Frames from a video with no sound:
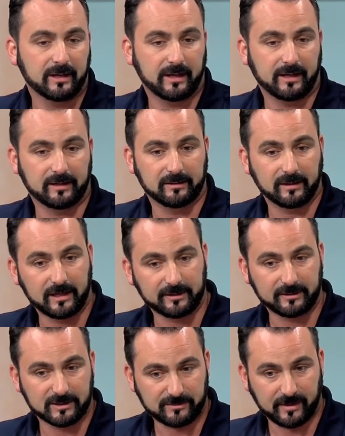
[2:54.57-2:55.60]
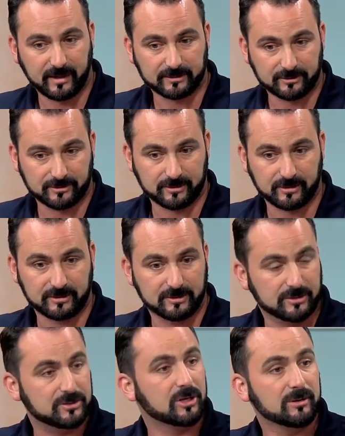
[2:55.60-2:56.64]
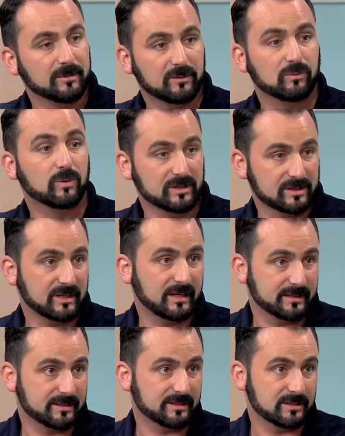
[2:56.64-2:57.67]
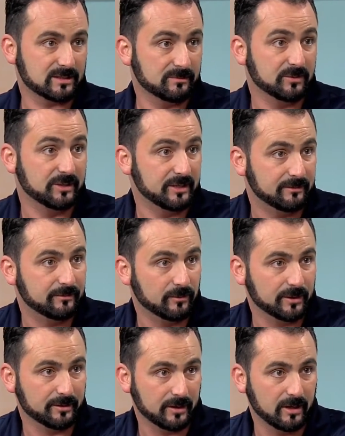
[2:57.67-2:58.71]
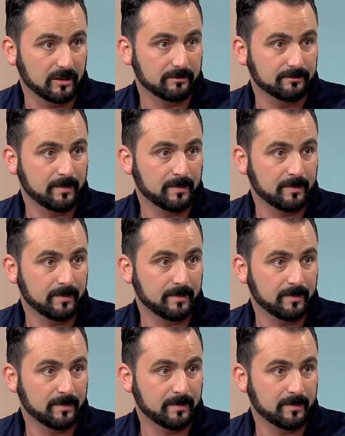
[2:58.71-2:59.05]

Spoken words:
And a lot of these factors are going to determine what size system you need for your home.